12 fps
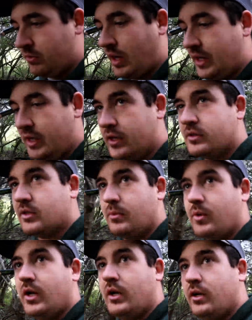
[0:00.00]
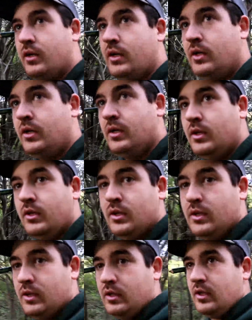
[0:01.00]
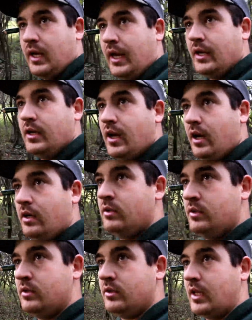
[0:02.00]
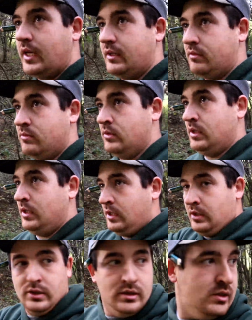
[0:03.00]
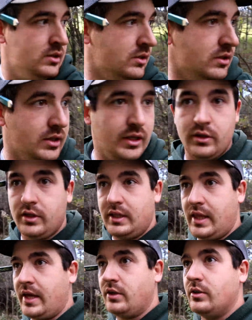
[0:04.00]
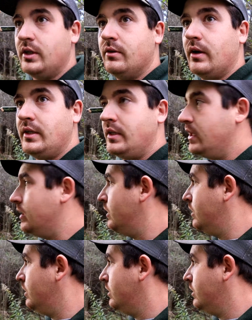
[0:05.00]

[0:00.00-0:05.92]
right here somewhere, and like literally that tree right there.